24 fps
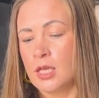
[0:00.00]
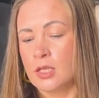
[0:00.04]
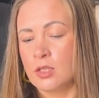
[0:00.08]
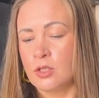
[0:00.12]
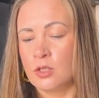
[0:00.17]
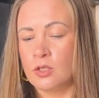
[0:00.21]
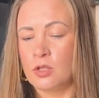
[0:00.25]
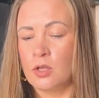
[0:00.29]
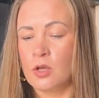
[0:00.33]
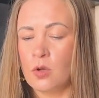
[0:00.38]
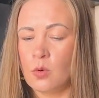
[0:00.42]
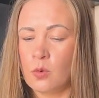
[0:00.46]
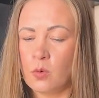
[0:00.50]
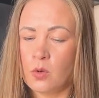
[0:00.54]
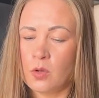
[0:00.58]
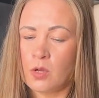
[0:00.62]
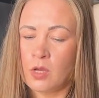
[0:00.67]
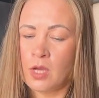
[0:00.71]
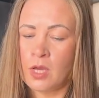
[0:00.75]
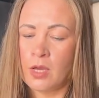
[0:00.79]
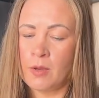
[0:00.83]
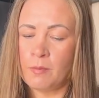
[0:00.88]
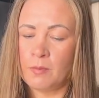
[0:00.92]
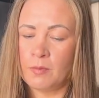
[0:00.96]
So
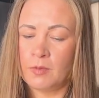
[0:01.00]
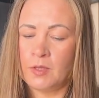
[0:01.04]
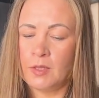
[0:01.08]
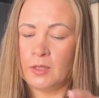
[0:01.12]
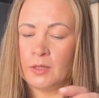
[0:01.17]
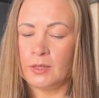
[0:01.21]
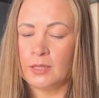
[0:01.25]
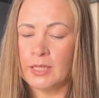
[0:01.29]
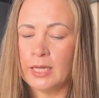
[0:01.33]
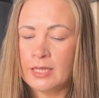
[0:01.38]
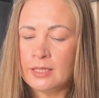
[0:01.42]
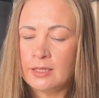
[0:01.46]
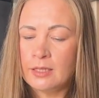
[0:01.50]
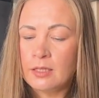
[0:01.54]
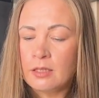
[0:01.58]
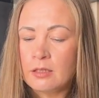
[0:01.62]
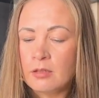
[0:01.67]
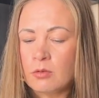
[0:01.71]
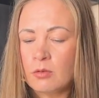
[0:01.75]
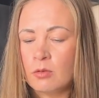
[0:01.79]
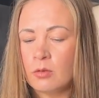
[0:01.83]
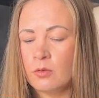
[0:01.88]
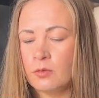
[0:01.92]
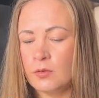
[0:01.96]
the
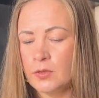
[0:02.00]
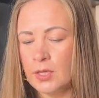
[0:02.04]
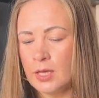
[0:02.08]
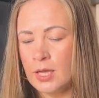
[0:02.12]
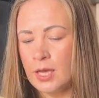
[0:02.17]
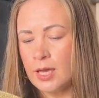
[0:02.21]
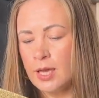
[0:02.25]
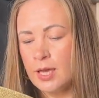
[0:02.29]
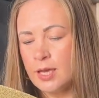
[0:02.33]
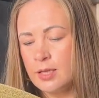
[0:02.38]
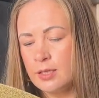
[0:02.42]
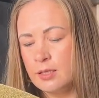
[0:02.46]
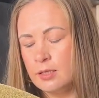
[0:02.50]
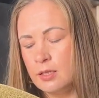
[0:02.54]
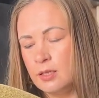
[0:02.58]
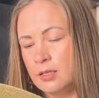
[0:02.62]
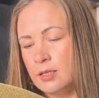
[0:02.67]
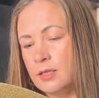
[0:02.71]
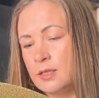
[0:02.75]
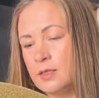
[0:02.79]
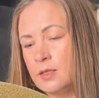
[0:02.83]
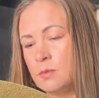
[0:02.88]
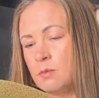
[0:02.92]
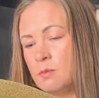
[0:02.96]
lining of the hat
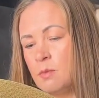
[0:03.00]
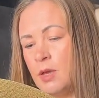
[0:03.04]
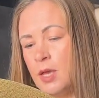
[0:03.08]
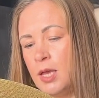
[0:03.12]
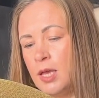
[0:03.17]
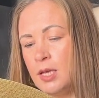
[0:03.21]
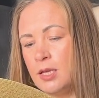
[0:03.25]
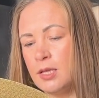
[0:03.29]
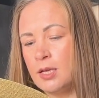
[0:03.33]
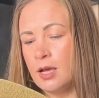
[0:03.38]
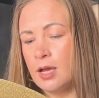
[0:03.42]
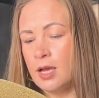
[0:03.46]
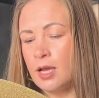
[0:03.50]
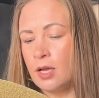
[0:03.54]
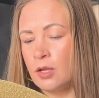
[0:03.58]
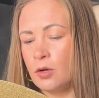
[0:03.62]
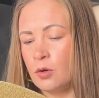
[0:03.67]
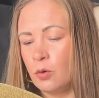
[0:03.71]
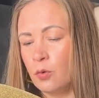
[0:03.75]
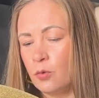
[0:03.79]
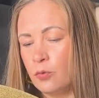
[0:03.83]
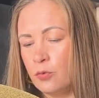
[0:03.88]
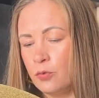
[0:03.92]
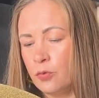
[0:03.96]
is made out
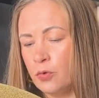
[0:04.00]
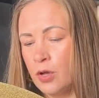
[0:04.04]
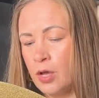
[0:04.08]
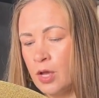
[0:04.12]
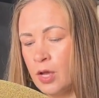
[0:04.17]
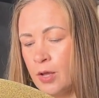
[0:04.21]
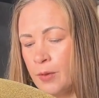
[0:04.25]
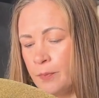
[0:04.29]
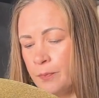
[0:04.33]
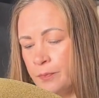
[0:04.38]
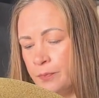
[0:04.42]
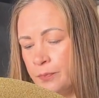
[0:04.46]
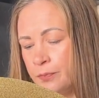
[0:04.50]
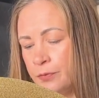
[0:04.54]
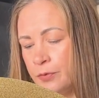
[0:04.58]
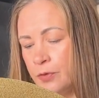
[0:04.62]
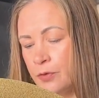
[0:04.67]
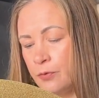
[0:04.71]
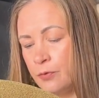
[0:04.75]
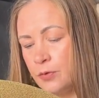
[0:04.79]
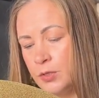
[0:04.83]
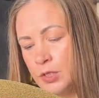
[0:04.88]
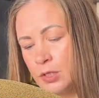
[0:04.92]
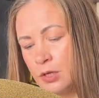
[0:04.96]
of
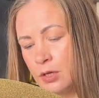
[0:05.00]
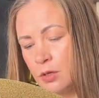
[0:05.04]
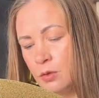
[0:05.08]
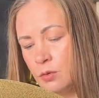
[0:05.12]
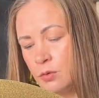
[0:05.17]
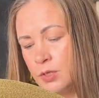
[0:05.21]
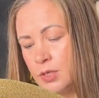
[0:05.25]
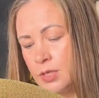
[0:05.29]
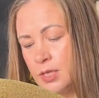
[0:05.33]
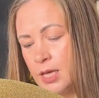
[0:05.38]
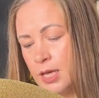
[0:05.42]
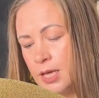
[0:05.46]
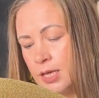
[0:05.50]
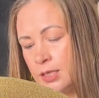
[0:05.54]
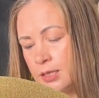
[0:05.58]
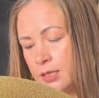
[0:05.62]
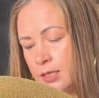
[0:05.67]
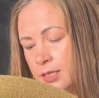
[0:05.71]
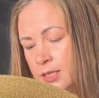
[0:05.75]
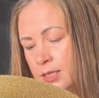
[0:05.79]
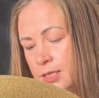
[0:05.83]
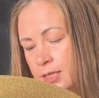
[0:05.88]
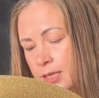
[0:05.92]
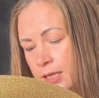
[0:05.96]
viscose and
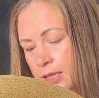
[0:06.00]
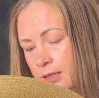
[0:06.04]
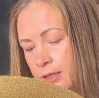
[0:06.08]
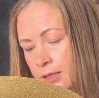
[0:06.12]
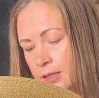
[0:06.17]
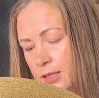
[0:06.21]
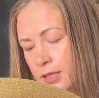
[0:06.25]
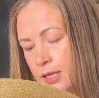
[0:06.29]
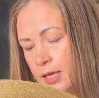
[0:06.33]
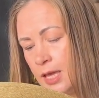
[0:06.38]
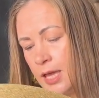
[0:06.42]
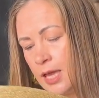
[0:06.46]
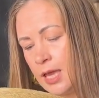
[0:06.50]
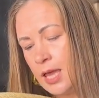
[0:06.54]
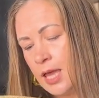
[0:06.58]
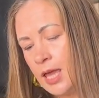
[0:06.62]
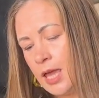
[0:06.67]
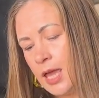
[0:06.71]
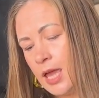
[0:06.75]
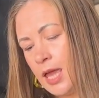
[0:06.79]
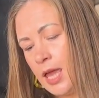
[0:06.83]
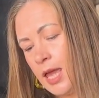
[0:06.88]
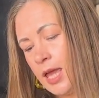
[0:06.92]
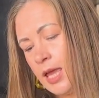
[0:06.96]
silk,
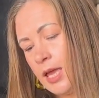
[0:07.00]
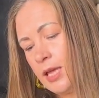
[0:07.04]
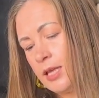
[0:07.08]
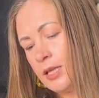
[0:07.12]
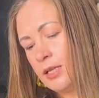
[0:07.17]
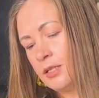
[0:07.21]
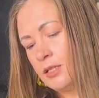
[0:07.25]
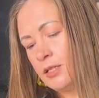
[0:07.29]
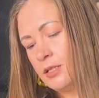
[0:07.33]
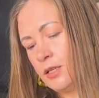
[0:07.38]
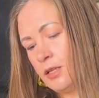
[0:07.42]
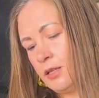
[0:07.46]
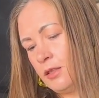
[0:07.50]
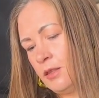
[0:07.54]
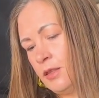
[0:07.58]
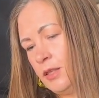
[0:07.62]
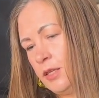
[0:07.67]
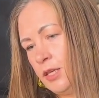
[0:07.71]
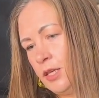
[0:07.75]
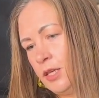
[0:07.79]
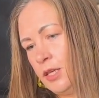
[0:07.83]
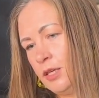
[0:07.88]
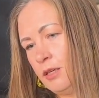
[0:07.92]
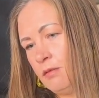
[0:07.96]
and
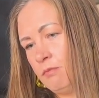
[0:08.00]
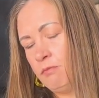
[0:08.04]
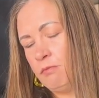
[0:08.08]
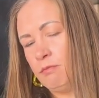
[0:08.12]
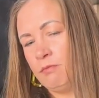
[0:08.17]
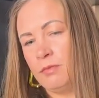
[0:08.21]
the